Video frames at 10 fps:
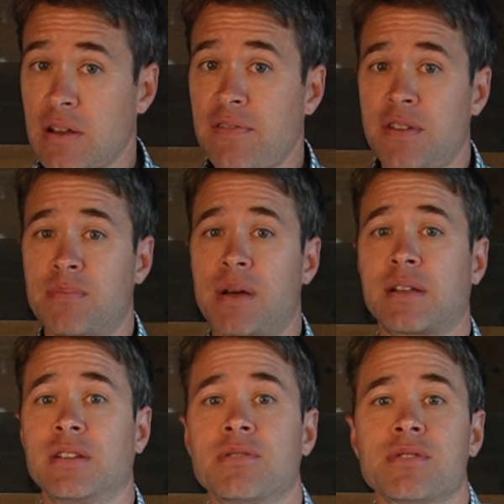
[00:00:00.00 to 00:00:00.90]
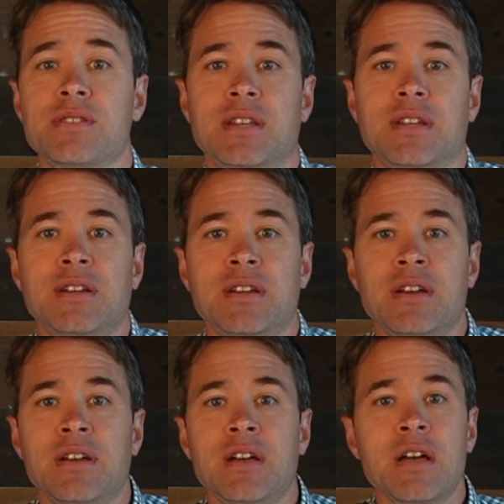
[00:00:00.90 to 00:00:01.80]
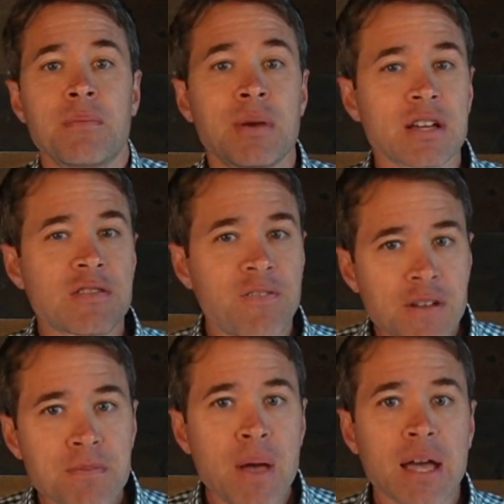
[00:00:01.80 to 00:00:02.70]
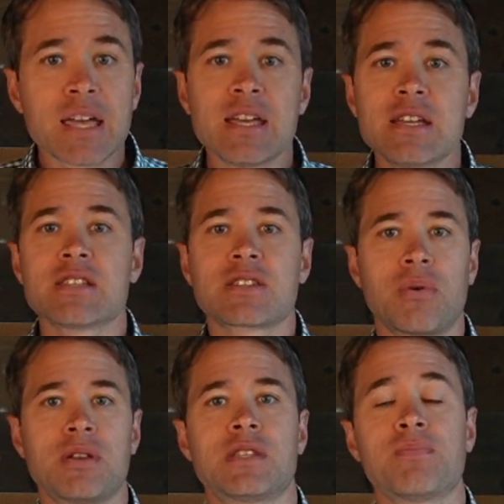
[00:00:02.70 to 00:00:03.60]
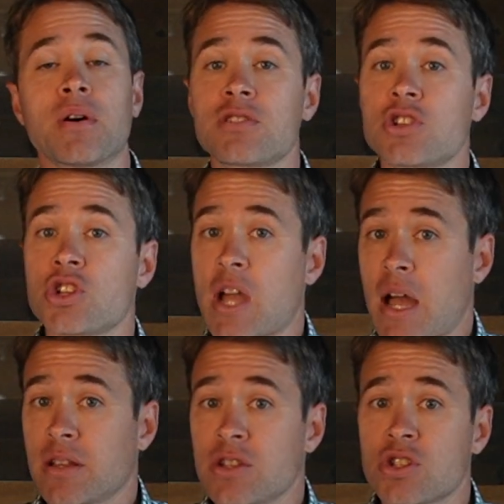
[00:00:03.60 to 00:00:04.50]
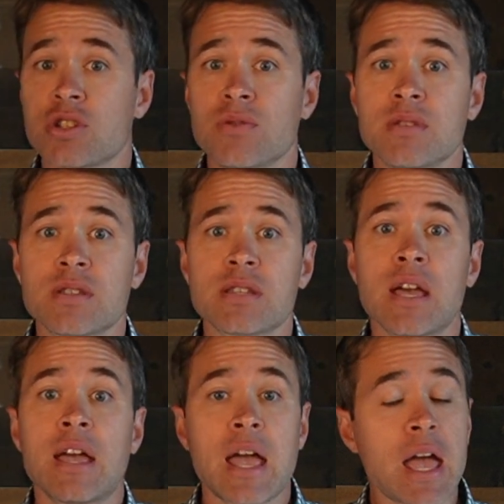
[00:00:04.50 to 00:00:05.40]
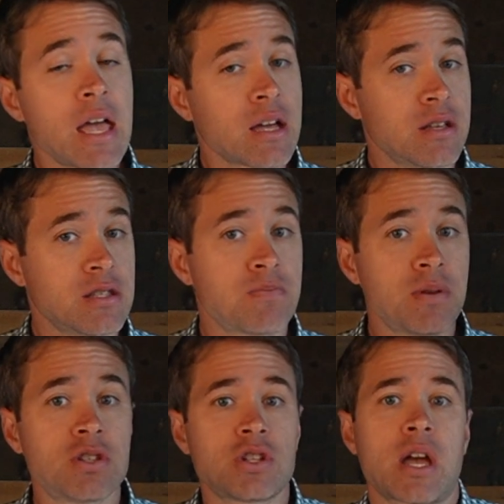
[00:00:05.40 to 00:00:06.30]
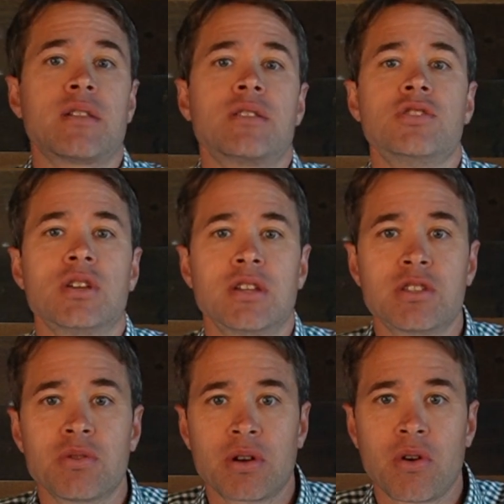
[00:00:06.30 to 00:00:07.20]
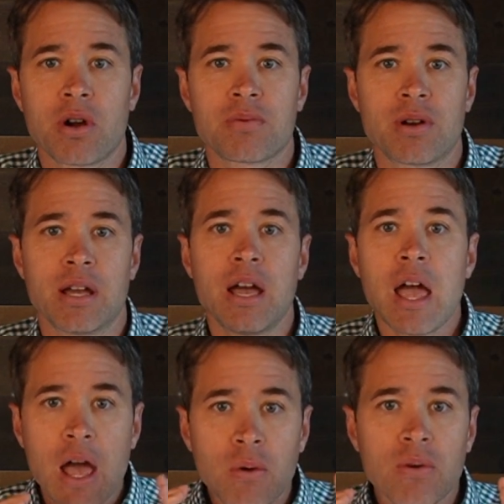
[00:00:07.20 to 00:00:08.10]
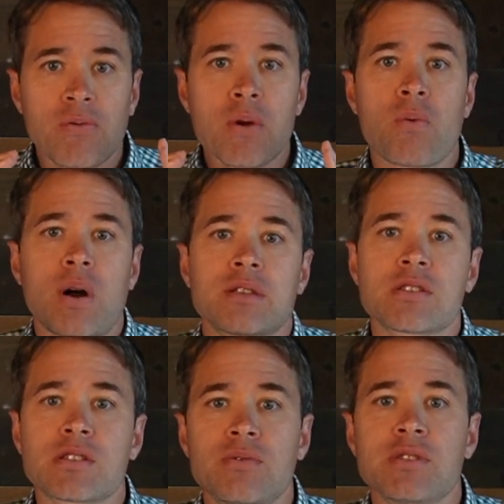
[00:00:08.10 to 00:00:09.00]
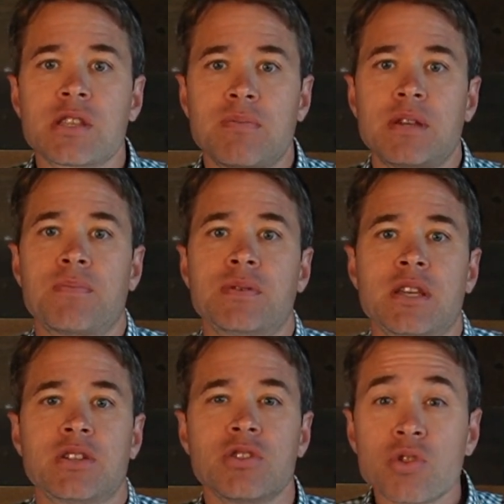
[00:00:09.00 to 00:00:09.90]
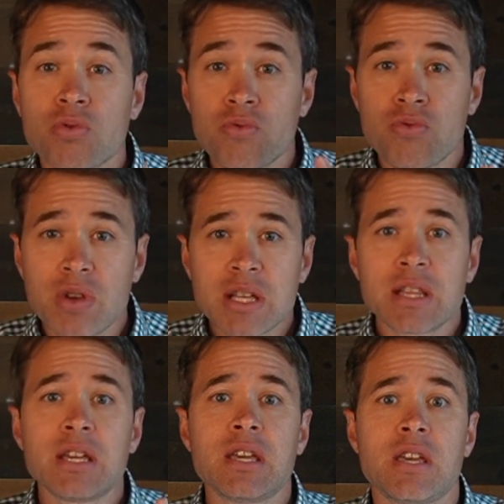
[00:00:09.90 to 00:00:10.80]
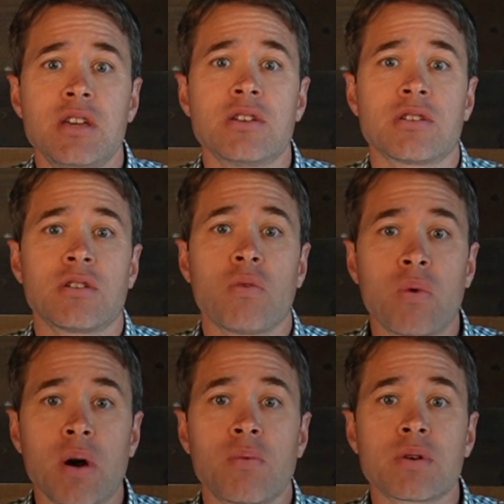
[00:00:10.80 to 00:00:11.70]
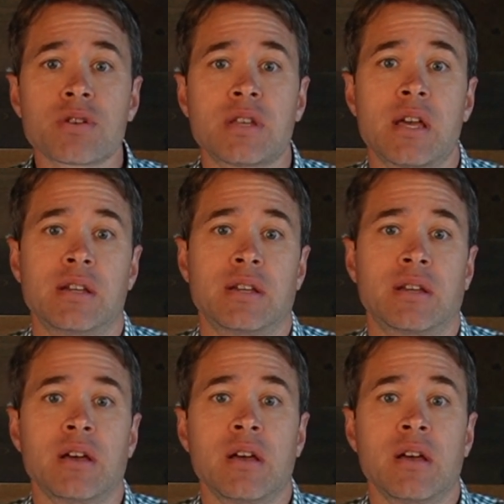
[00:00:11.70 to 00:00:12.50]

of feedback literacy. Because feedback is going to both challenge students and be challenging to incorporate. And if we want students to be in a position to really hear what we're saying